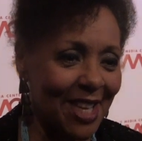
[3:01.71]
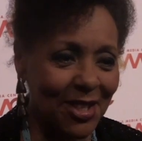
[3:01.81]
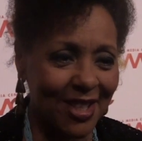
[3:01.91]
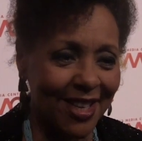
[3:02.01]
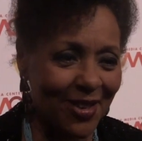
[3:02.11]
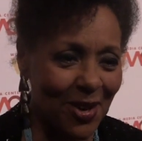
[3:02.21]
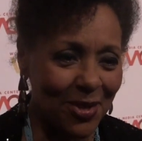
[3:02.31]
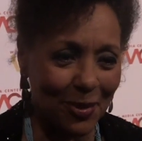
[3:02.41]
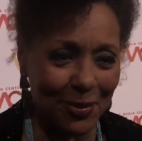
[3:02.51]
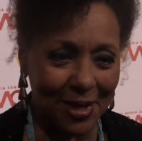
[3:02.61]
Leslie
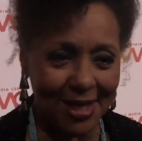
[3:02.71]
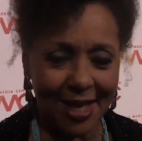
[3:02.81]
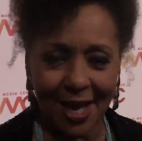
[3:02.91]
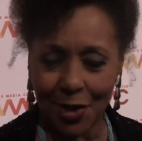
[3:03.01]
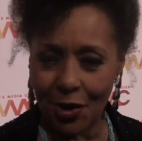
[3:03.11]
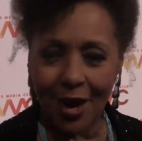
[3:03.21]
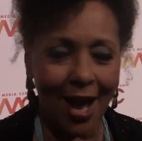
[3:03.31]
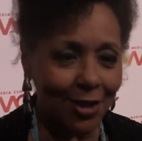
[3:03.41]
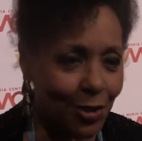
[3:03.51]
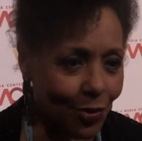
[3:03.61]
Grossman would say, your
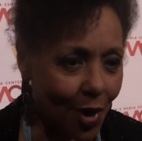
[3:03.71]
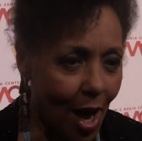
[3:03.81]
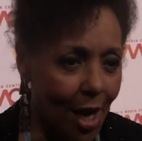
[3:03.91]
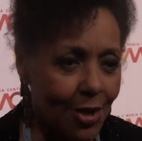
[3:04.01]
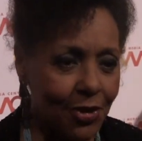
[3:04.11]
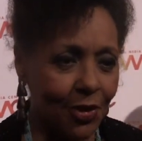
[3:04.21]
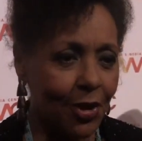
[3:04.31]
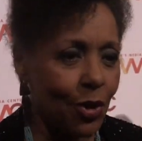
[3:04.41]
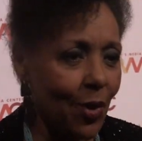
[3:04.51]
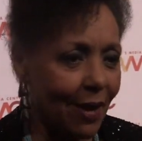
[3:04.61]
entourage so
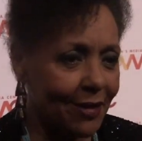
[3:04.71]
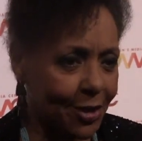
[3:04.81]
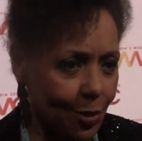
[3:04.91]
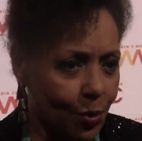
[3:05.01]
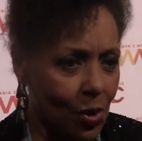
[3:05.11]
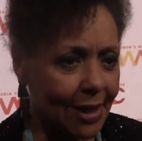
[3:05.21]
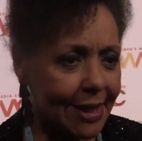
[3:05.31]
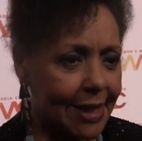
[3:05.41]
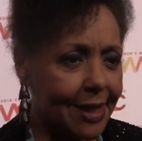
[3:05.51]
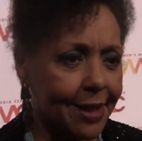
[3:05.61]
that you have a support support
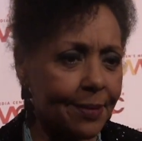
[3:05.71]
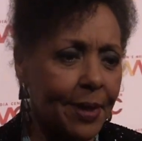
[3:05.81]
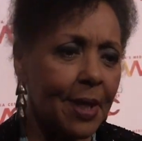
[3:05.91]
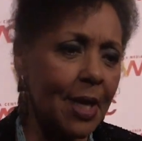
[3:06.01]
system.